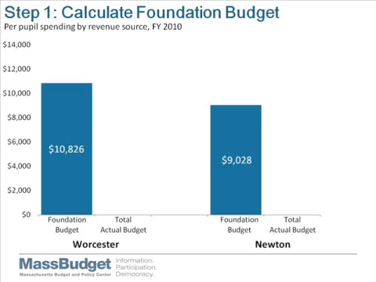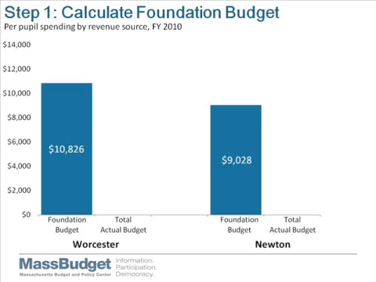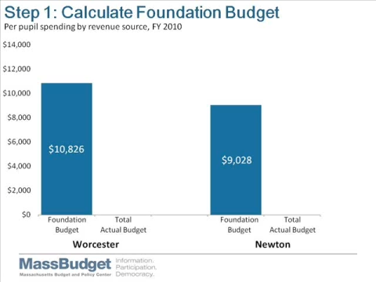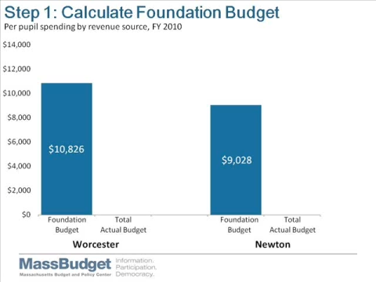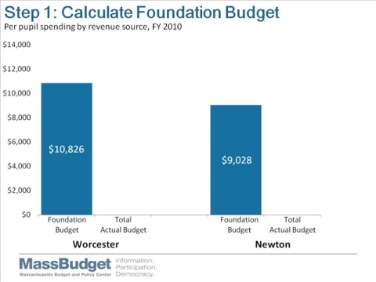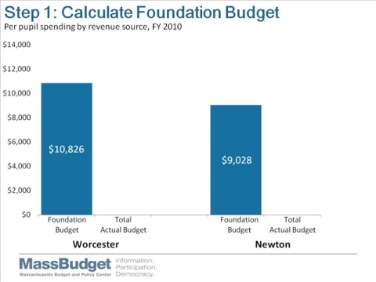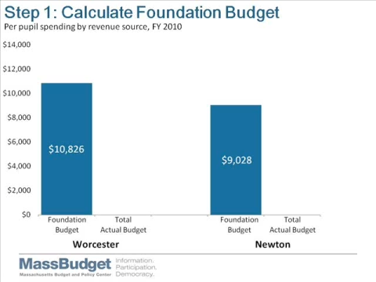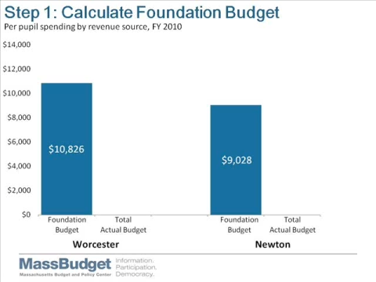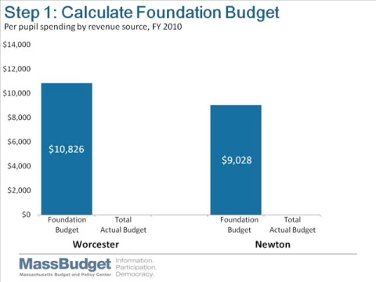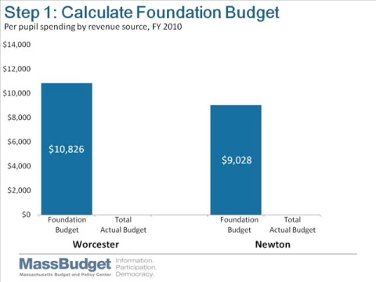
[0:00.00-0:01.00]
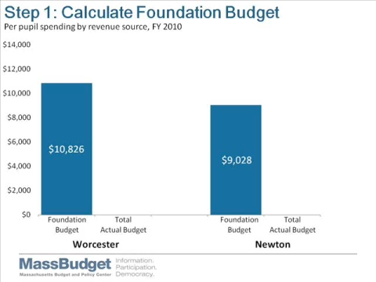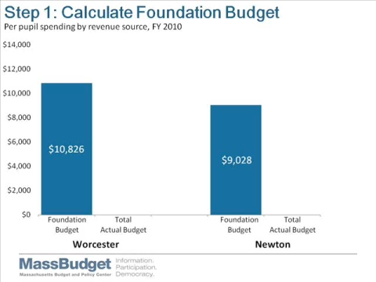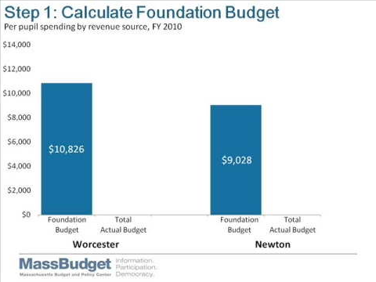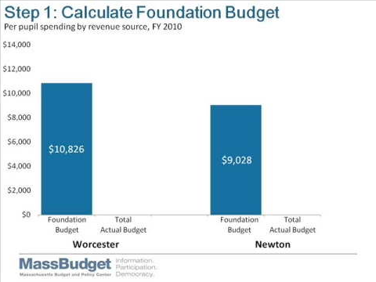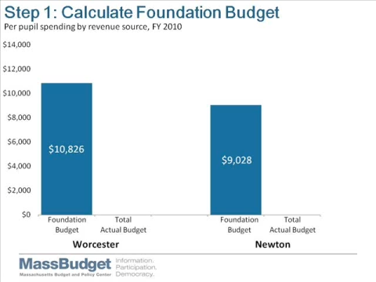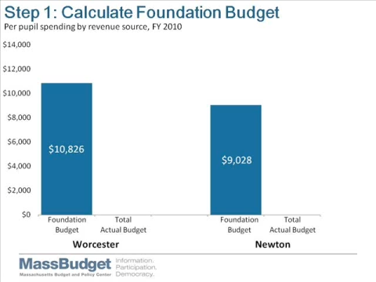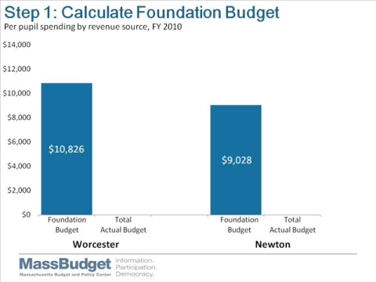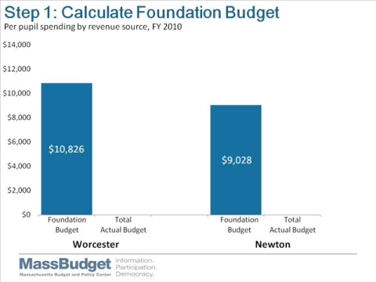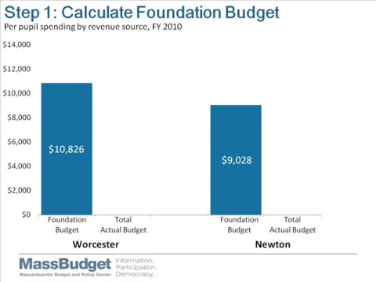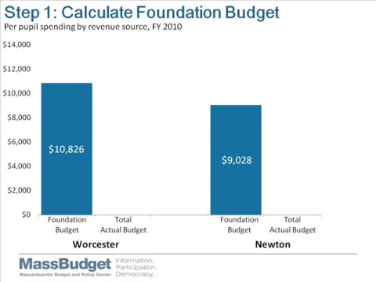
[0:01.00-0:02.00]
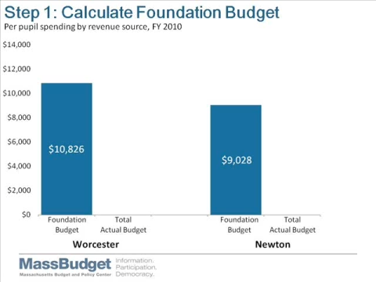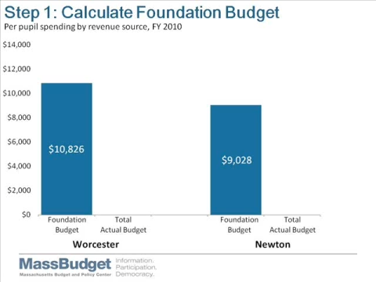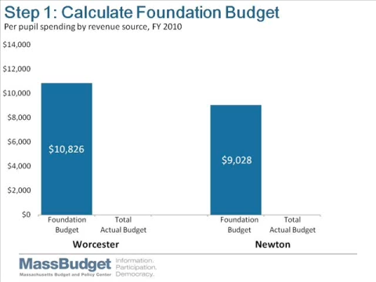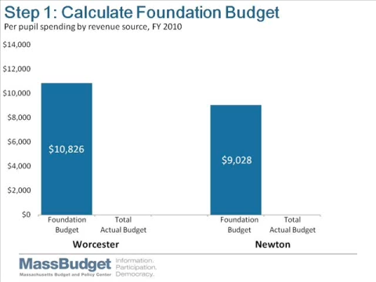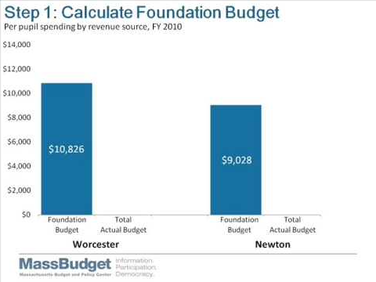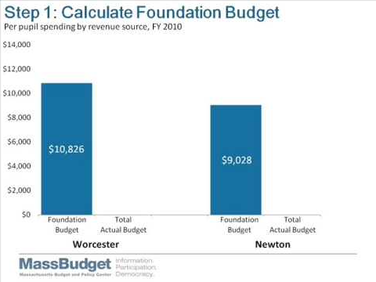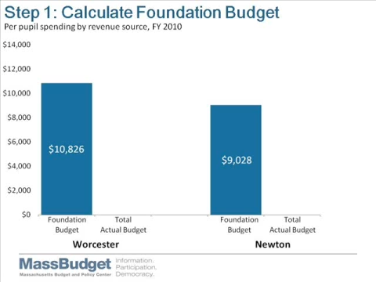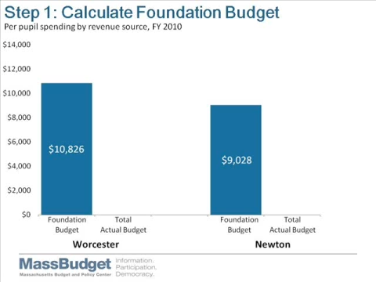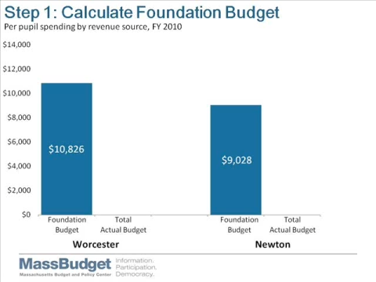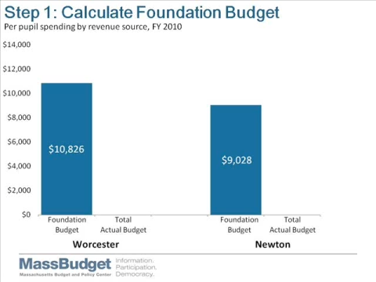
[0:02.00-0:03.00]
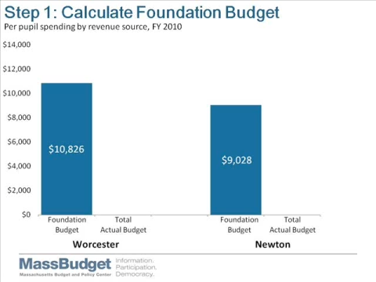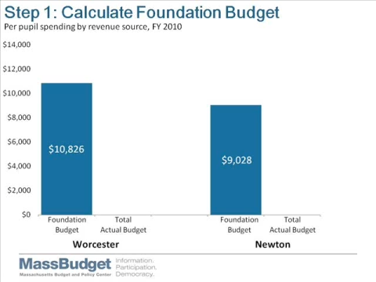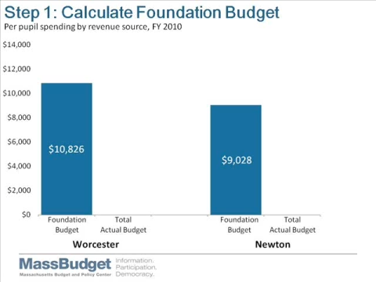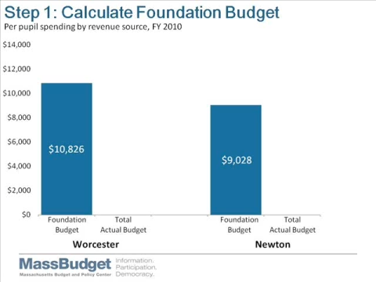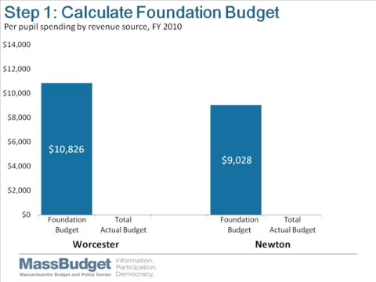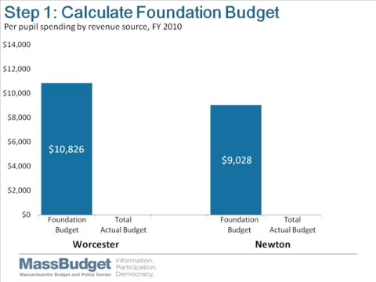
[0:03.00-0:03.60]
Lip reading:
Nobody's mouth can be seen.